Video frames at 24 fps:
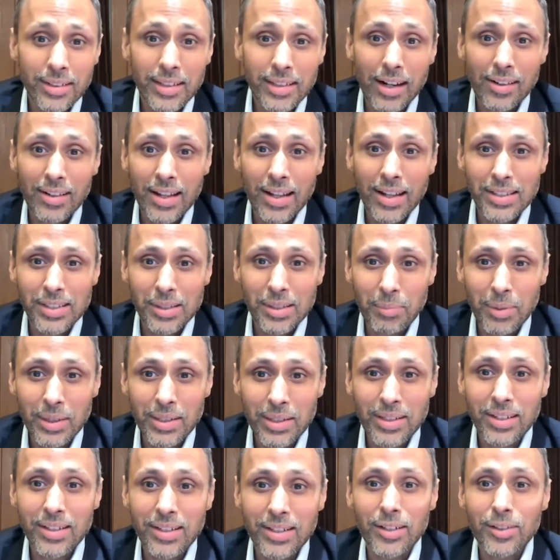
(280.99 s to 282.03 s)
that will
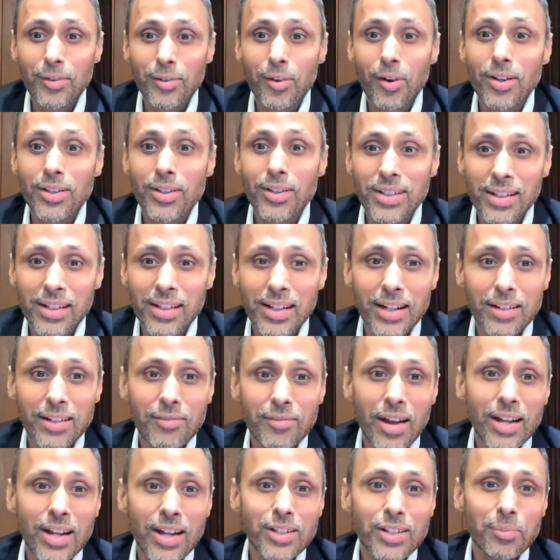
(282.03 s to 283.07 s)
exhibit the technological
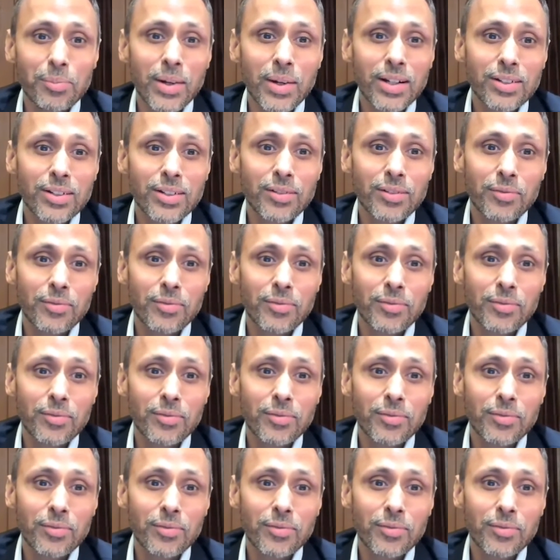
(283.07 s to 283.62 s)
advancements